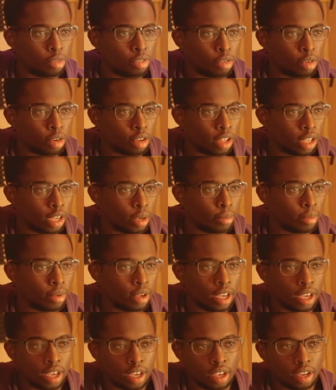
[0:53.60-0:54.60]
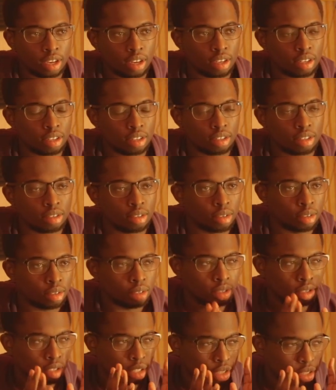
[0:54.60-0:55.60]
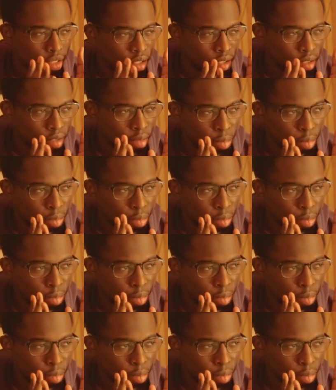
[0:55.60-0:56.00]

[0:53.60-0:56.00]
for them, and just